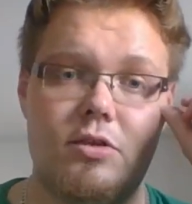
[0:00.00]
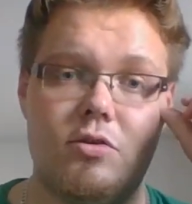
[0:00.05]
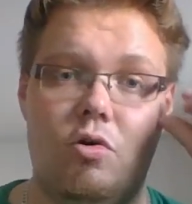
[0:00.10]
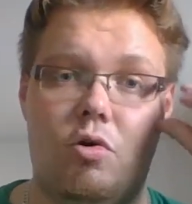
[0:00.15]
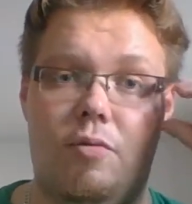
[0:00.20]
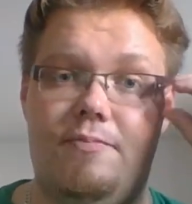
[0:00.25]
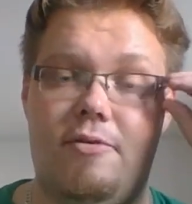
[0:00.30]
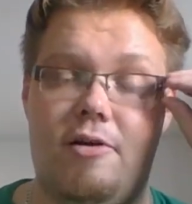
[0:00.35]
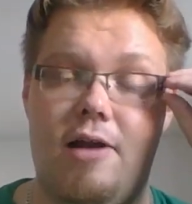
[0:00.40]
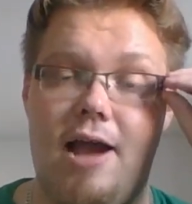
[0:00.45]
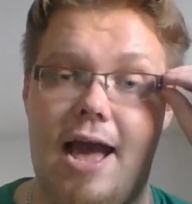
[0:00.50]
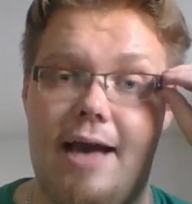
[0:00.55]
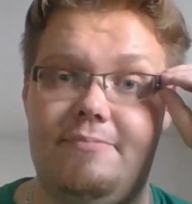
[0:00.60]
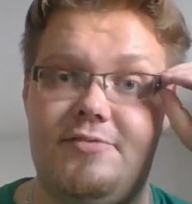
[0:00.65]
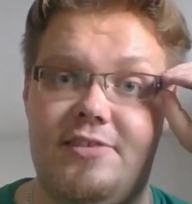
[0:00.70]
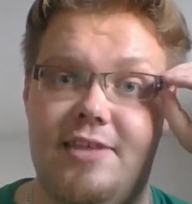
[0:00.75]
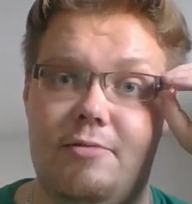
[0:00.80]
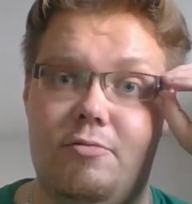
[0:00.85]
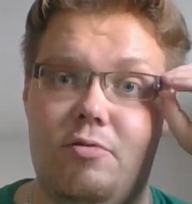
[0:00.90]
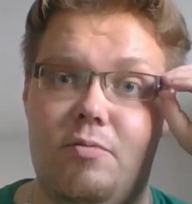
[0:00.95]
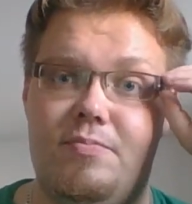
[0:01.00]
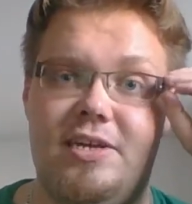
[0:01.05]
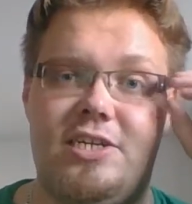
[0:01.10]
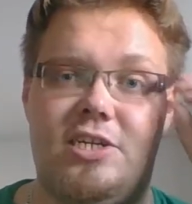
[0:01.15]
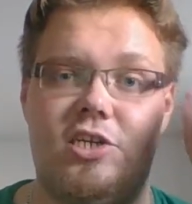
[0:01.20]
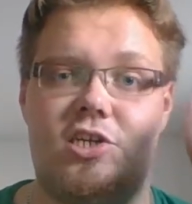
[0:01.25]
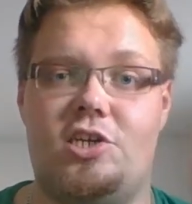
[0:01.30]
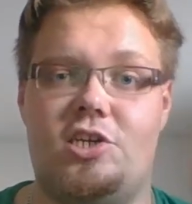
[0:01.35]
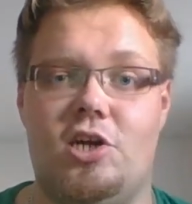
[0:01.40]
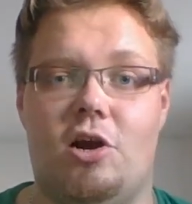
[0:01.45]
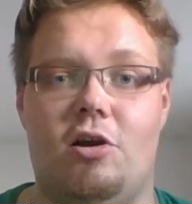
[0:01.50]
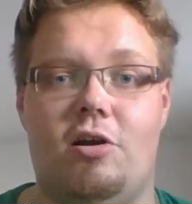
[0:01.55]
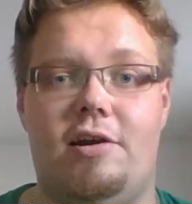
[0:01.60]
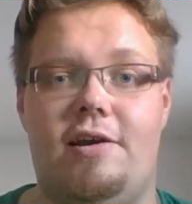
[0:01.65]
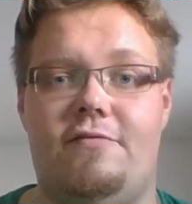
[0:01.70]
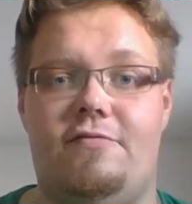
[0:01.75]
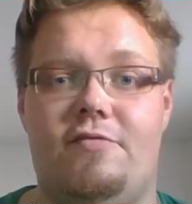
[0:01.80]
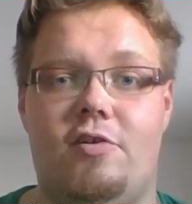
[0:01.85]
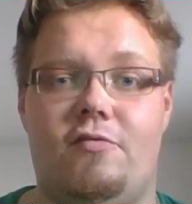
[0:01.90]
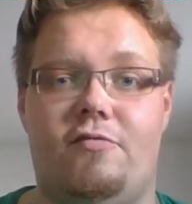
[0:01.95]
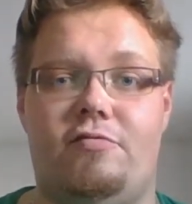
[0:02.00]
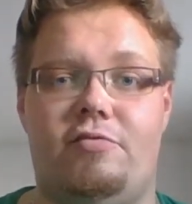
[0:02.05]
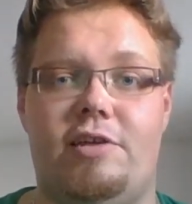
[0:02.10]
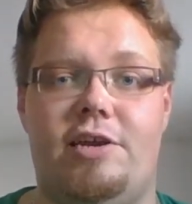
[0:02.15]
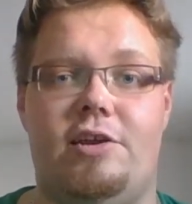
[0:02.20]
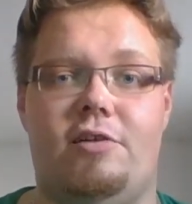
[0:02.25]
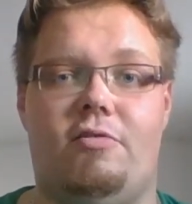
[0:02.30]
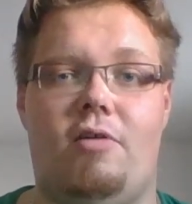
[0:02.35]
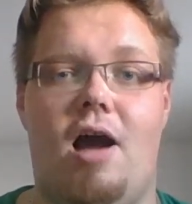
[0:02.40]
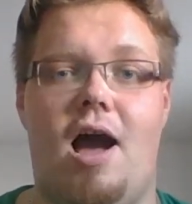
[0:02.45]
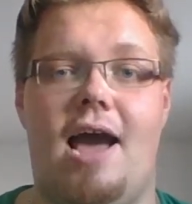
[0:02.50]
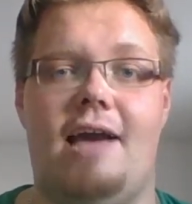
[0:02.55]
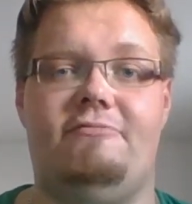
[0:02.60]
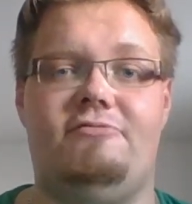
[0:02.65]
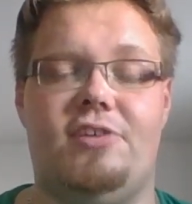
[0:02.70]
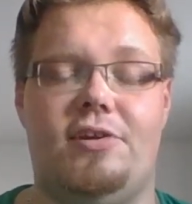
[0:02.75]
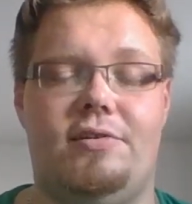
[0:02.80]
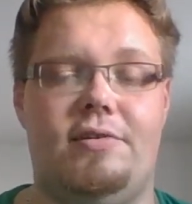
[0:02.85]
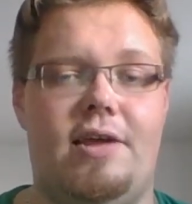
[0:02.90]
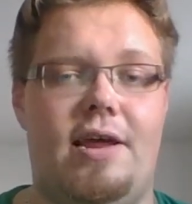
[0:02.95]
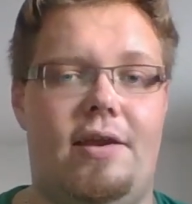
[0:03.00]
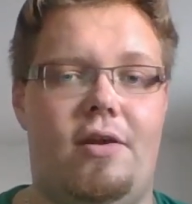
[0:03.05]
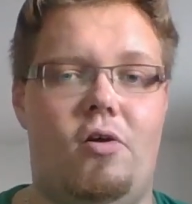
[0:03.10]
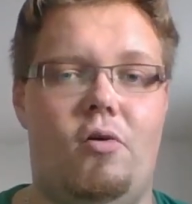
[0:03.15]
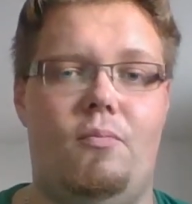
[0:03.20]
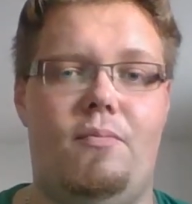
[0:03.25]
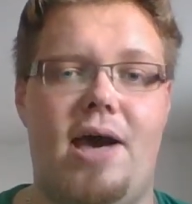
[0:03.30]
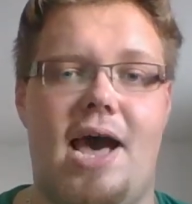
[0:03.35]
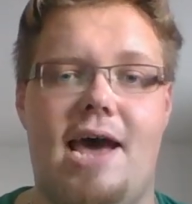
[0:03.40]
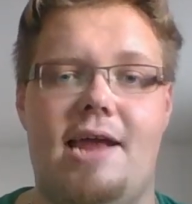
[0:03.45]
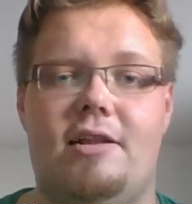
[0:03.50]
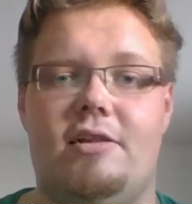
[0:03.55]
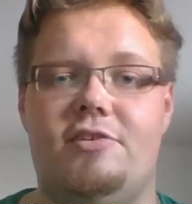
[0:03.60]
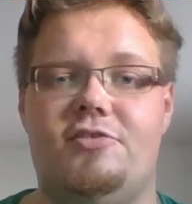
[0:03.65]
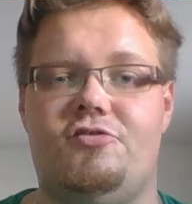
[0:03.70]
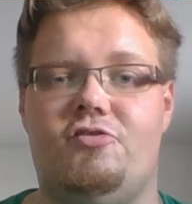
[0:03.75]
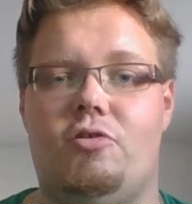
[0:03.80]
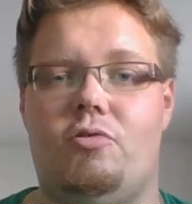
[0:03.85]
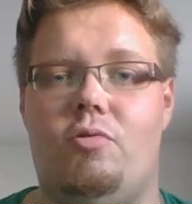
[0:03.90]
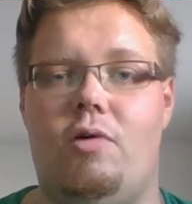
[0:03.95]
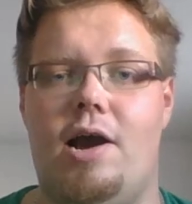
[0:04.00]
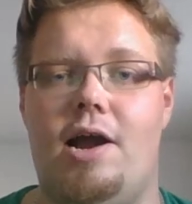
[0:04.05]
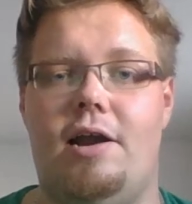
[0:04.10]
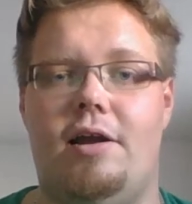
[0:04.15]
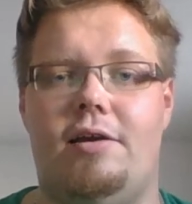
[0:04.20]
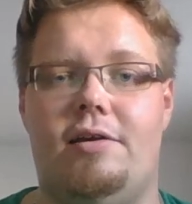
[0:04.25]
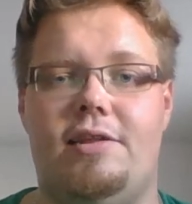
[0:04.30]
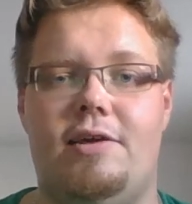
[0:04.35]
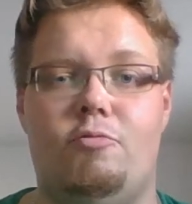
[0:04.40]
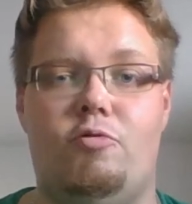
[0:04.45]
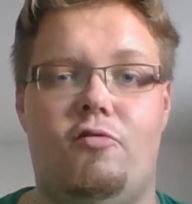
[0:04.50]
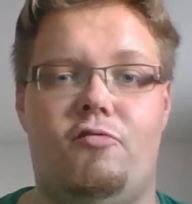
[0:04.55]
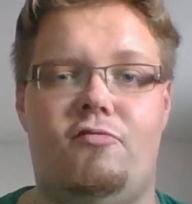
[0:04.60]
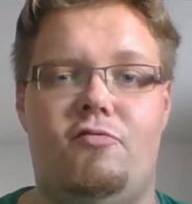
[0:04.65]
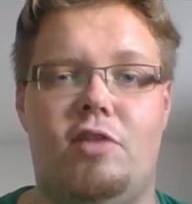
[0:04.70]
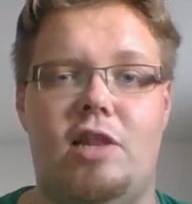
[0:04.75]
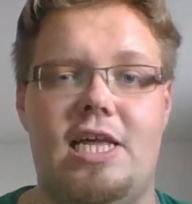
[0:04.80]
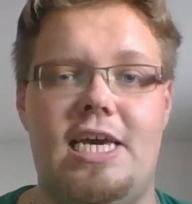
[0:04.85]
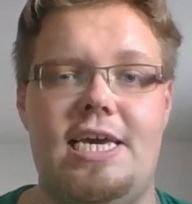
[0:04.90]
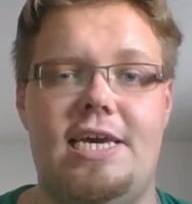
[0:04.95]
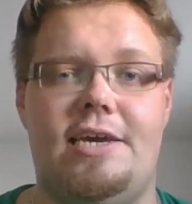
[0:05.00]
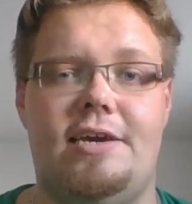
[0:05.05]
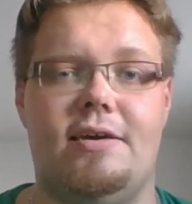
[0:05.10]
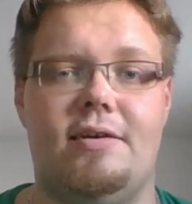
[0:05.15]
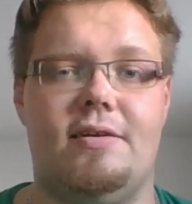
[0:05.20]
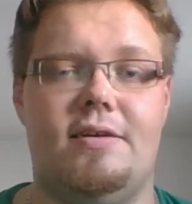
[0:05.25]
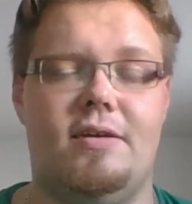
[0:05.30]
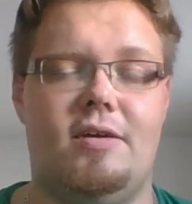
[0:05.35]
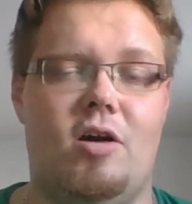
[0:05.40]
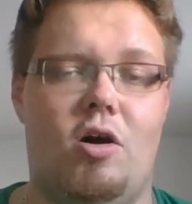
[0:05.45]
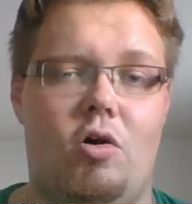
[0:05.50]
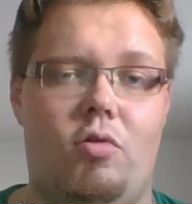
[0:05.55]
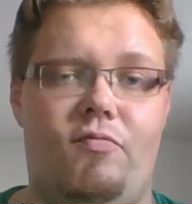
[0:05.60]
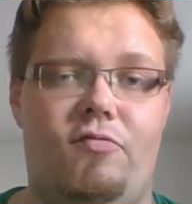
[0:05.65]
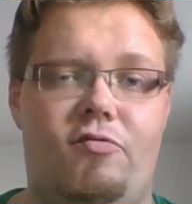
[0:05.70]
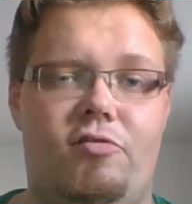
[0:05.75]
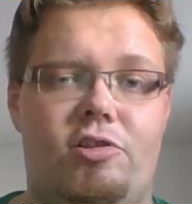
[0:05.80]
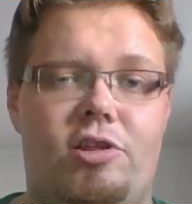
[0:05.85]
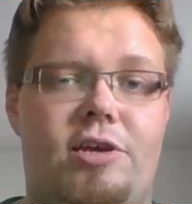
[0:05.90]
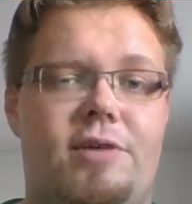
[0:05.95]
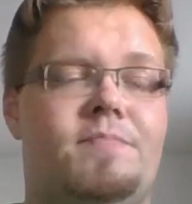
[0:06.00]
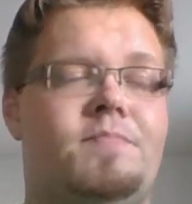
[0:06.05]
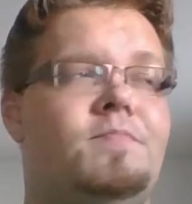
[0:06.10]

Or perhaps they will be deterred if your fleet arrives and no battle is required. They will flee, hopefully.